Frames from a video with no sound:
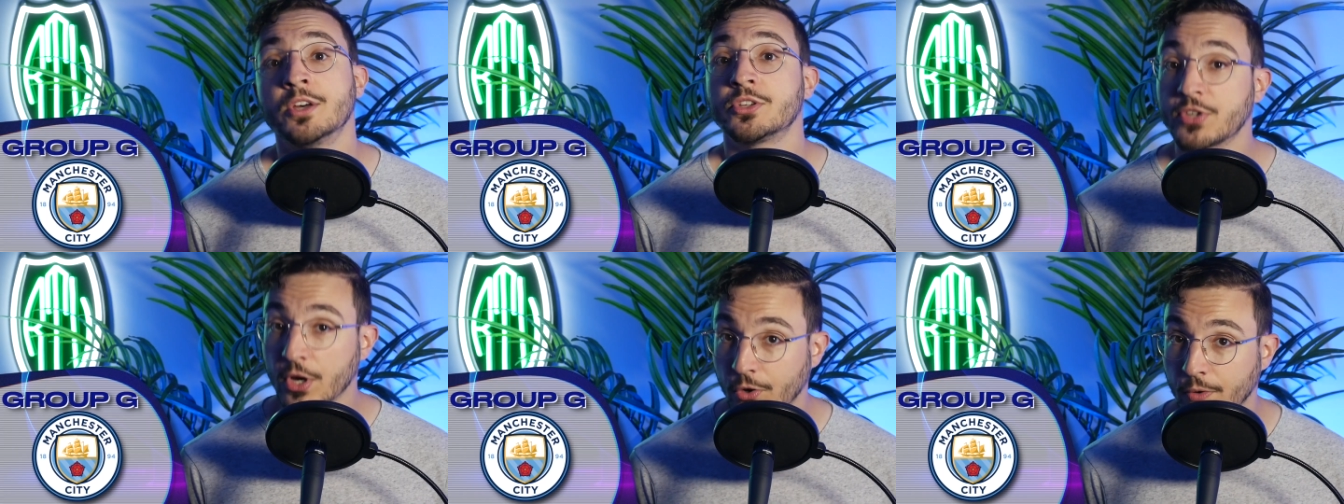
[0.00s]

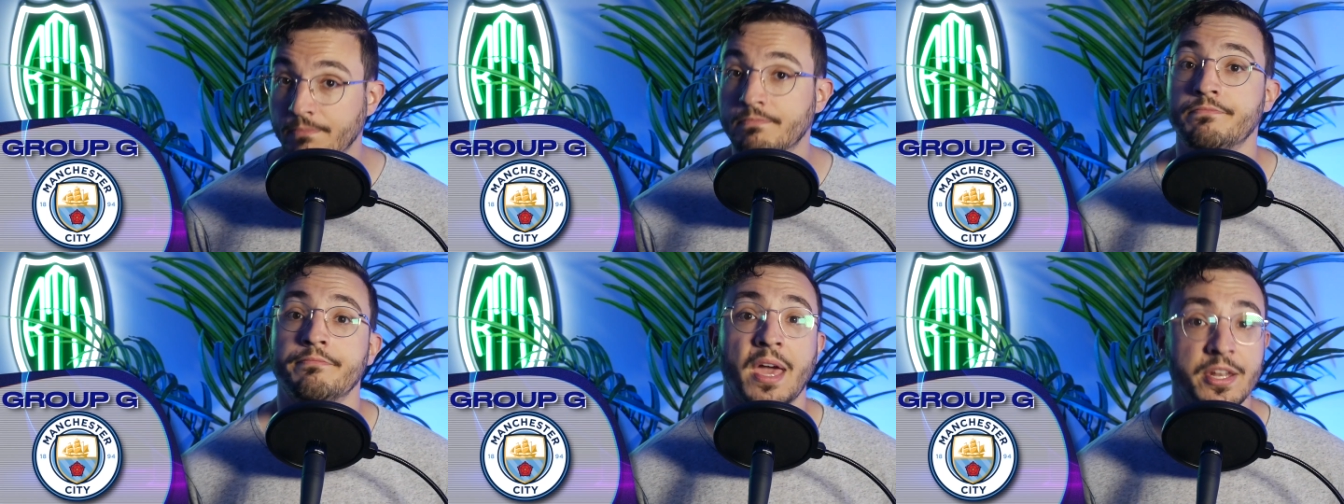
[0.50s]
So,
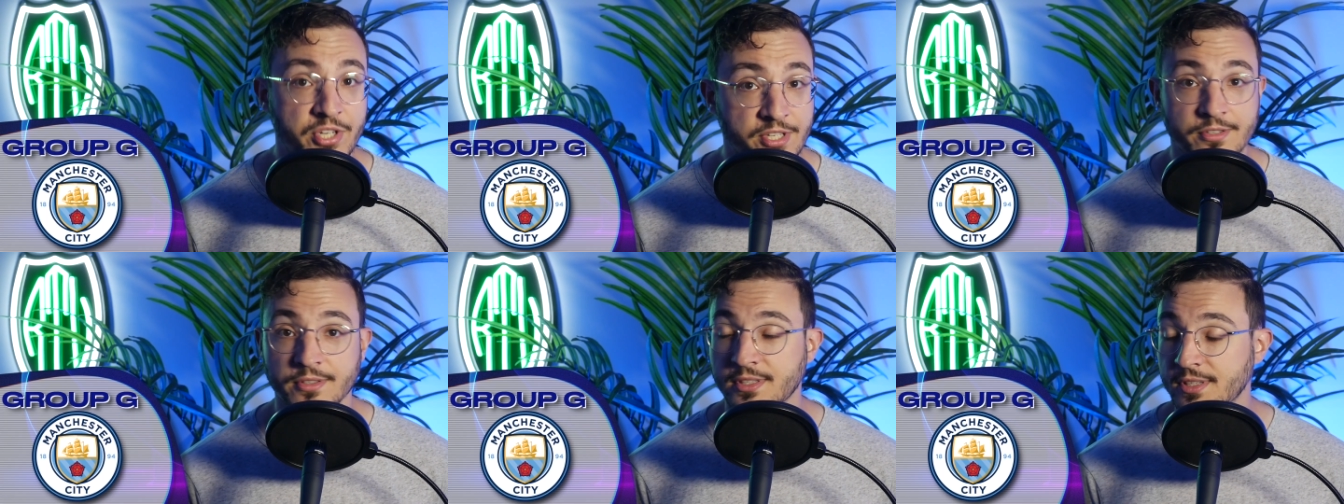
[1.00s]

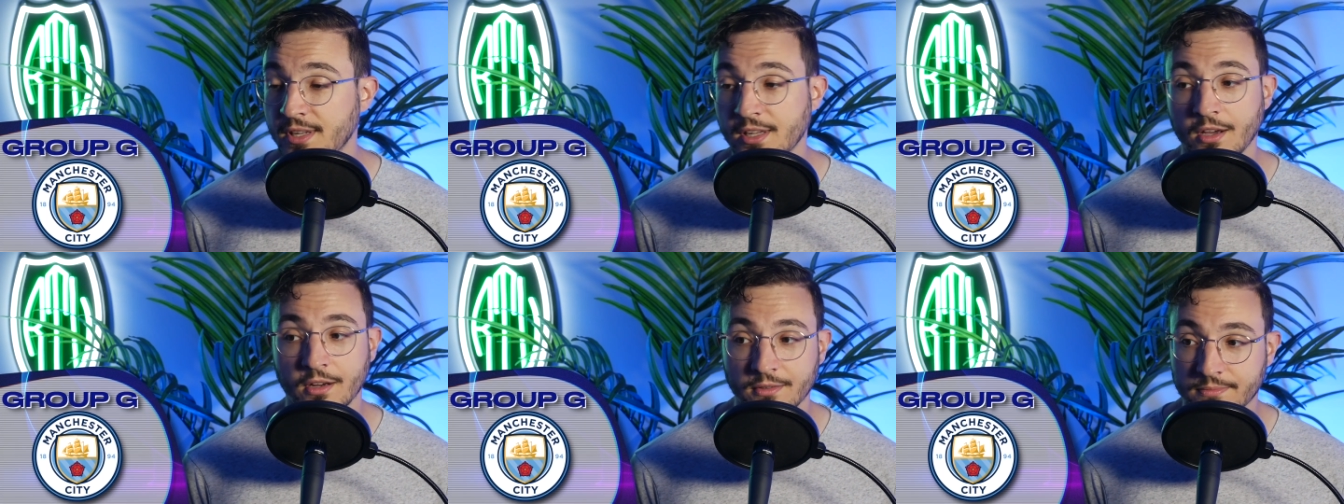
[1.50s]
Manchester
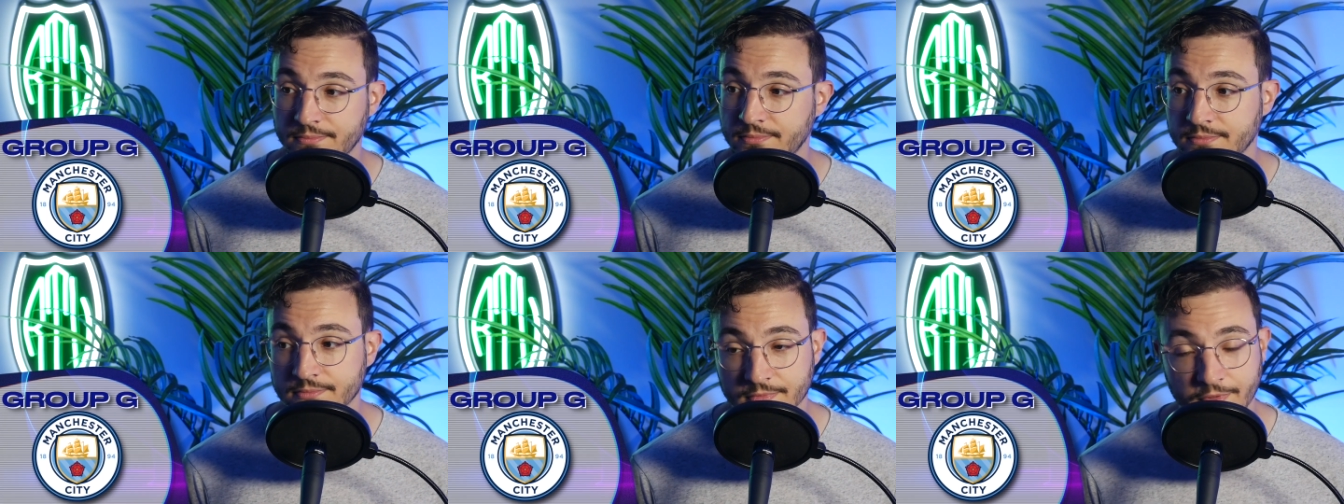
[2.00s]
City are
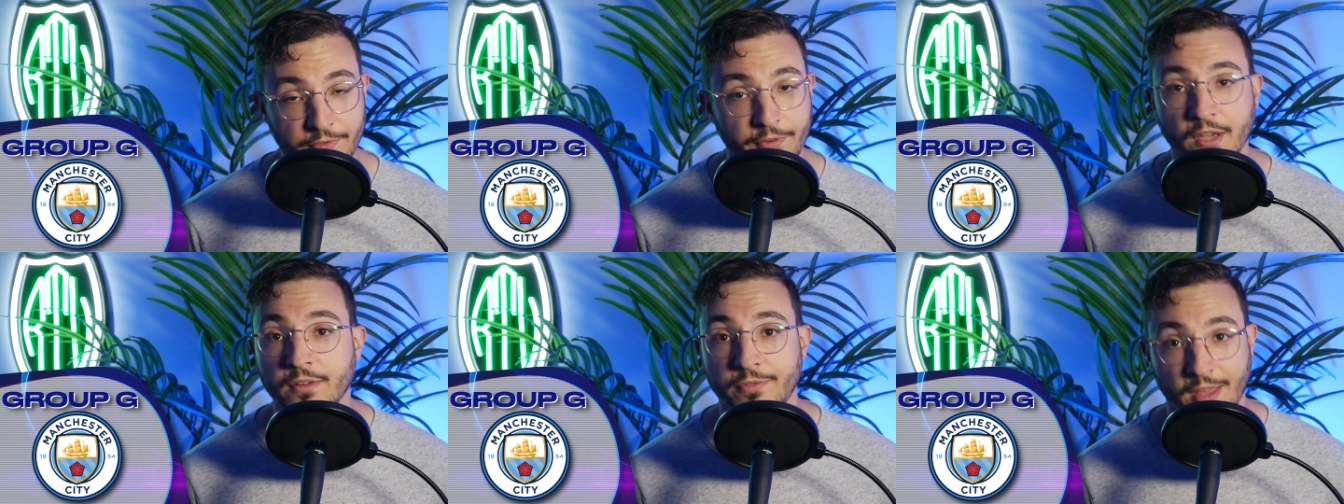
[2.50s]

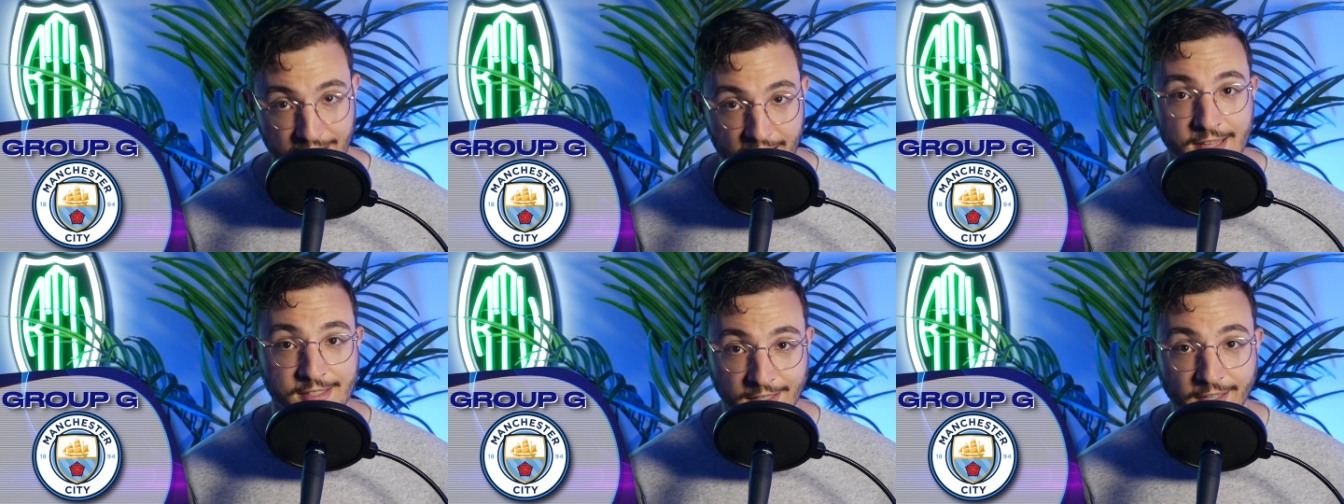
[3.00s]

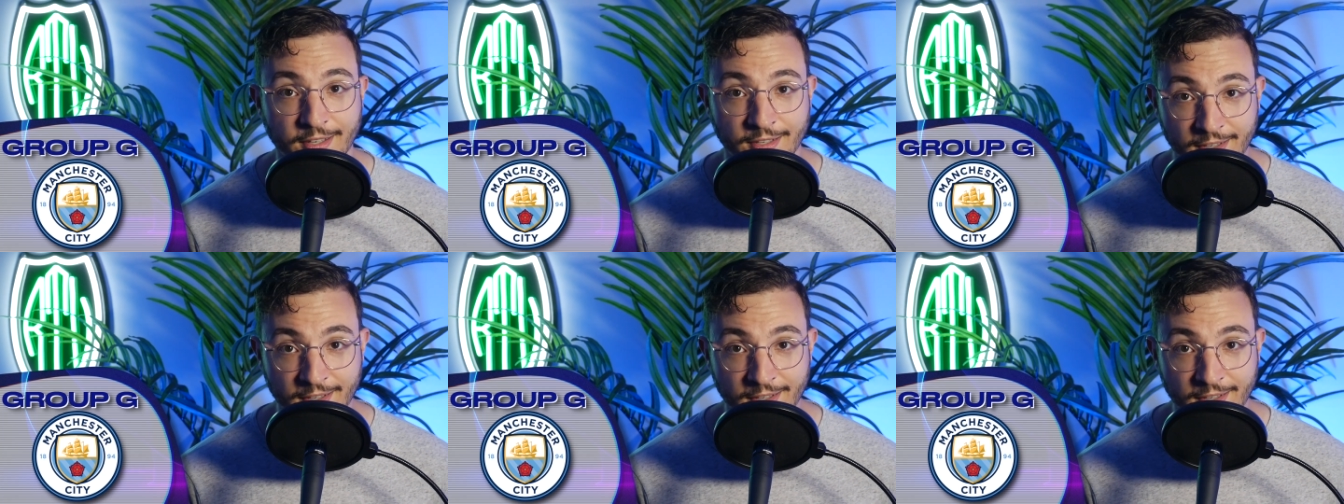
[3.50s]
fantastic.